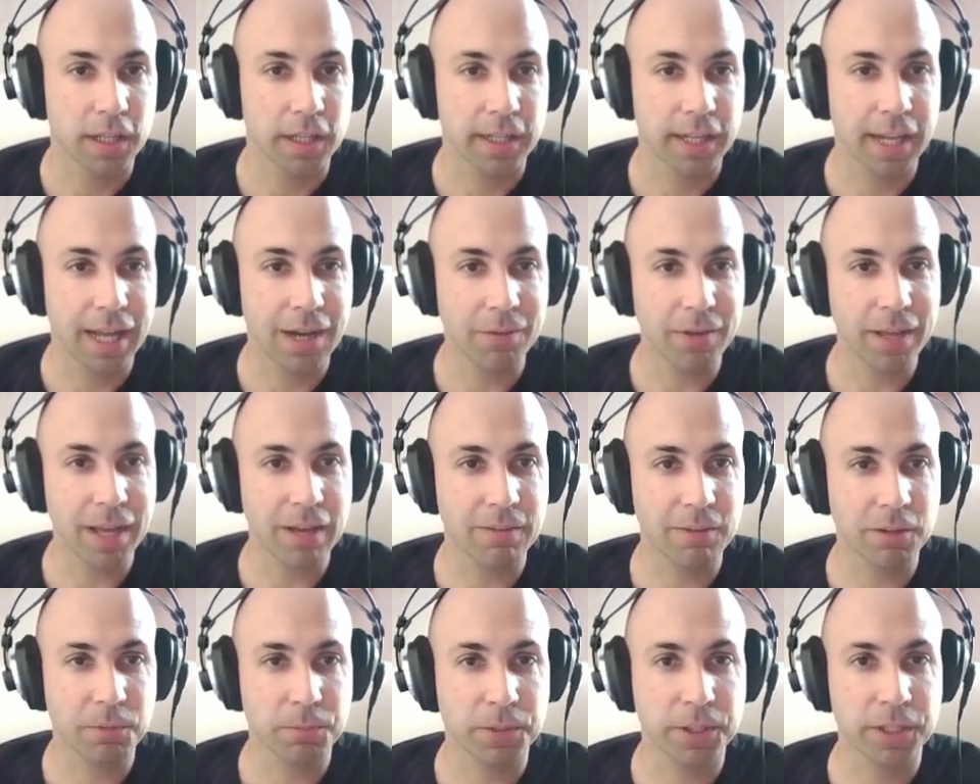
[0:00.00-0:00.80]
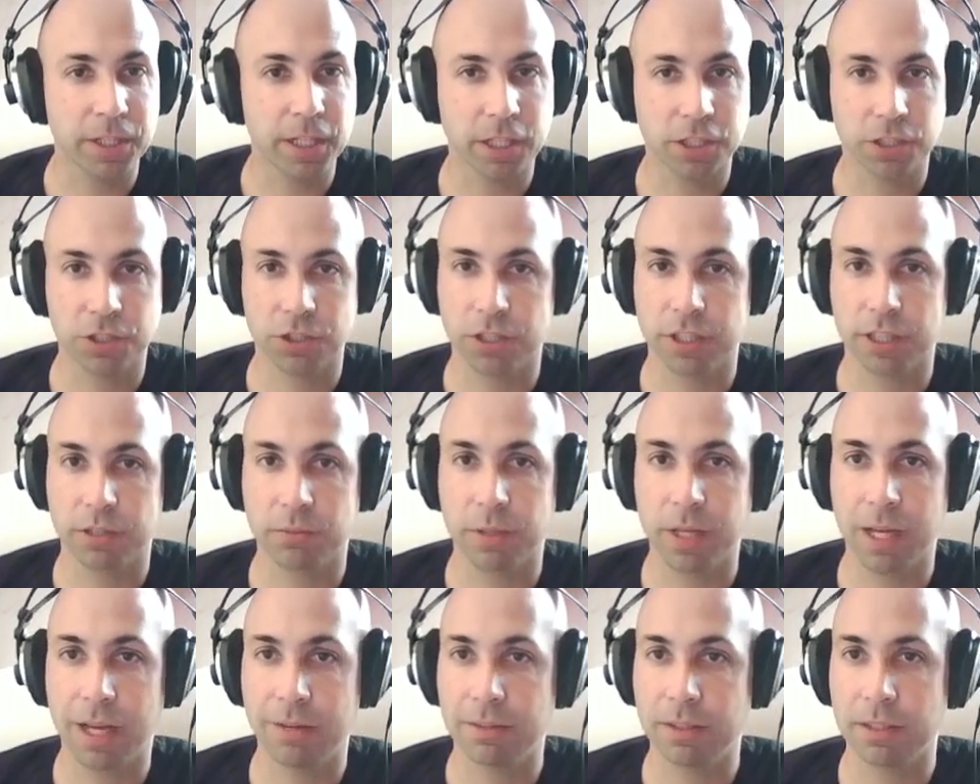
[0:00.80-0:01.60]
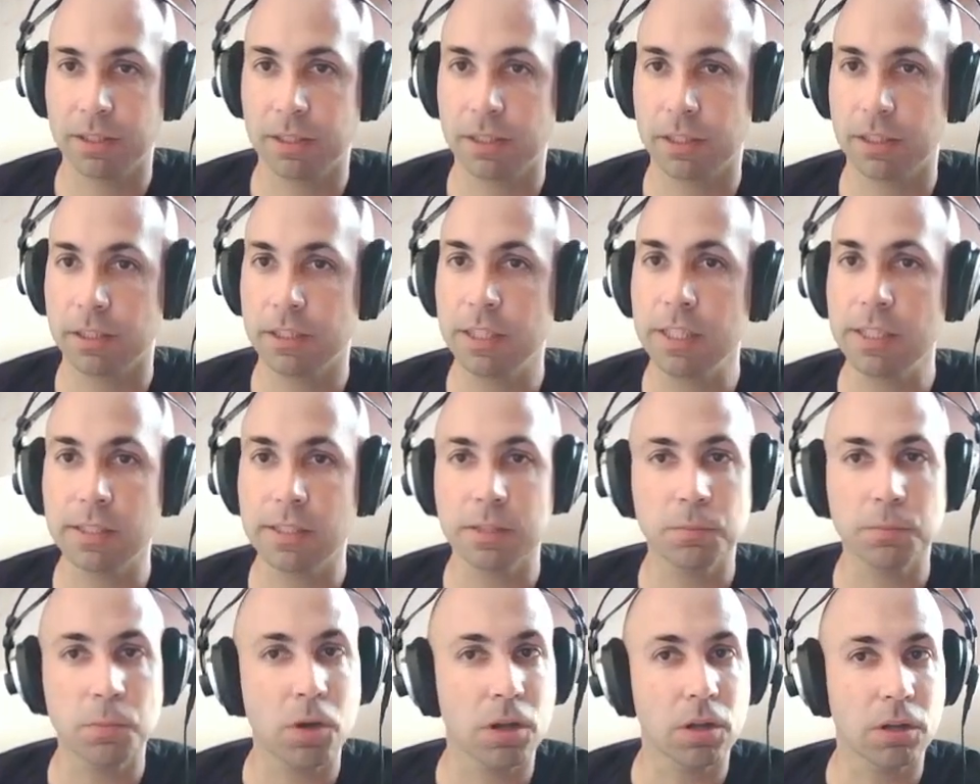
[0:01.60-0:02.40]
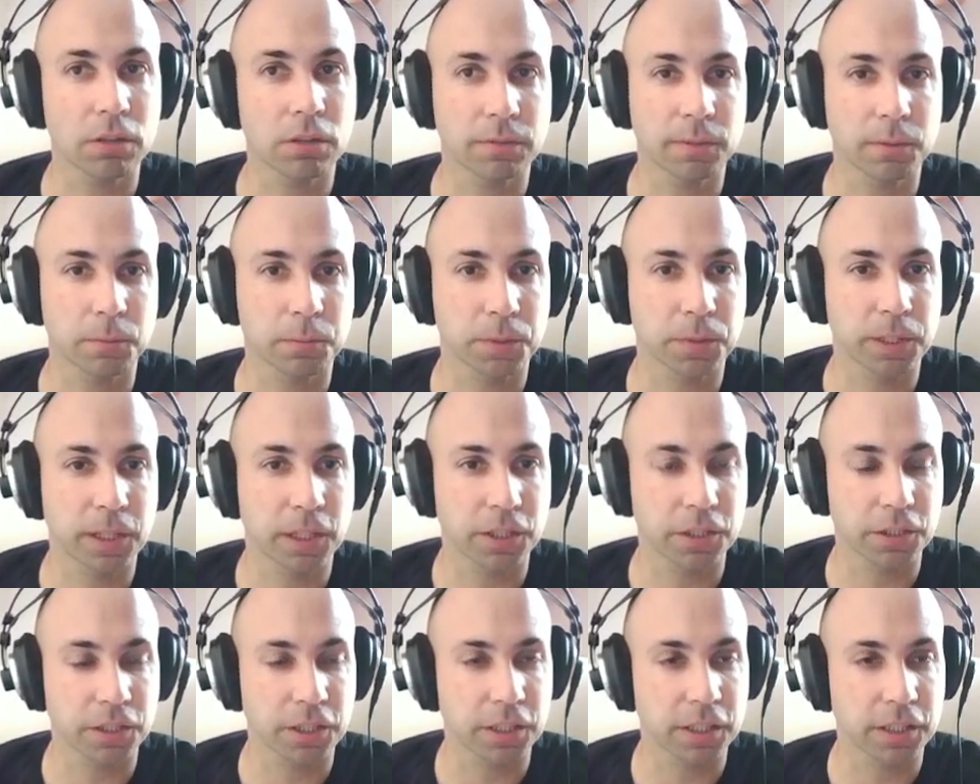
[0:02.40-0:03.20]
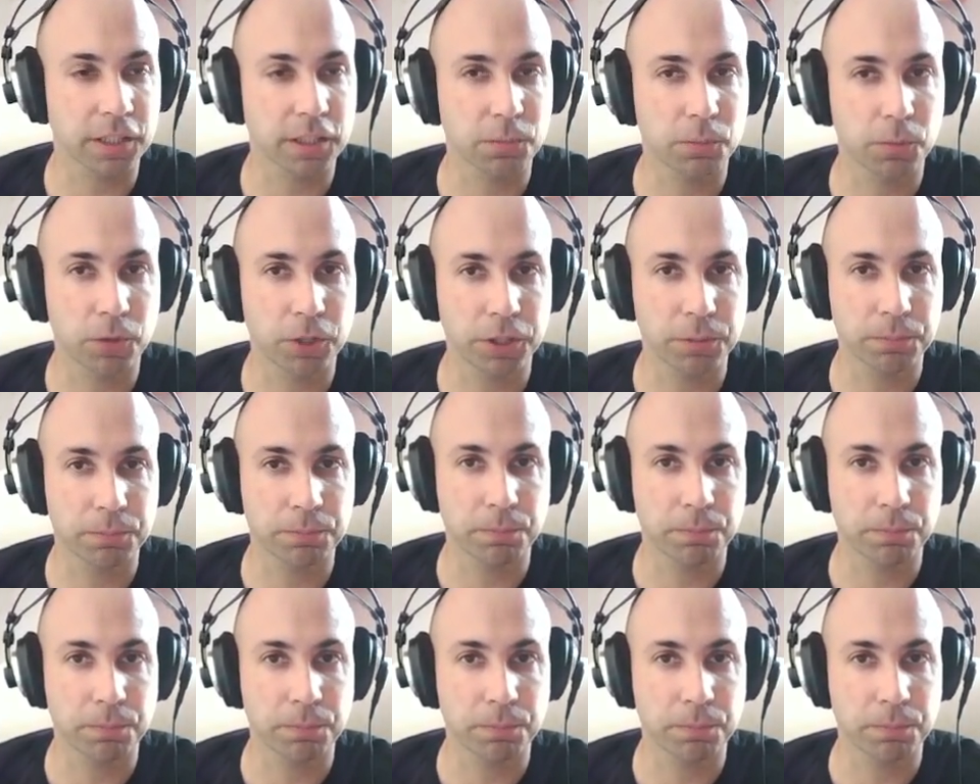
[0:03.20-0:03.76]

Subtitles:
Now we have our production, and we have a decent model of our production at this point,